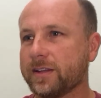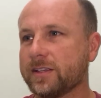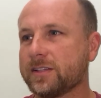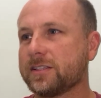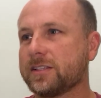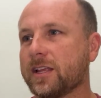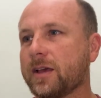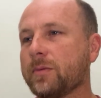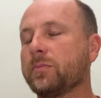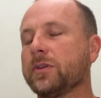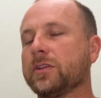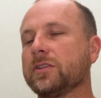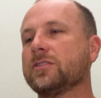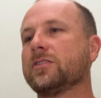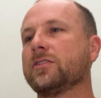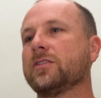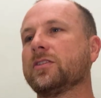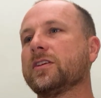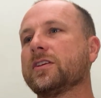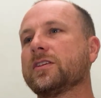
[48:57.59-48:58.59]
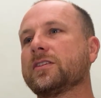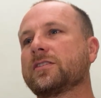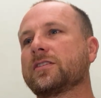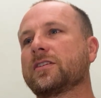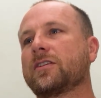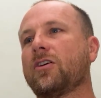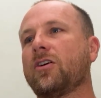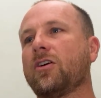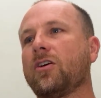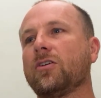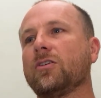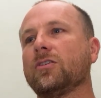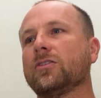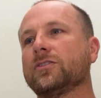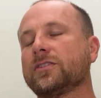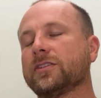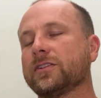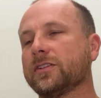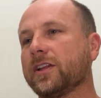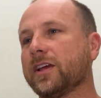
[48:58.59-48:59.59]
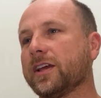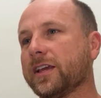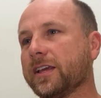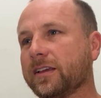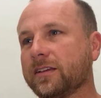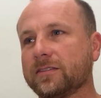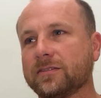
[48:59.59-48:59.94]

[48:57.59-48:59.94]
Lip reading: to step into this call to, like,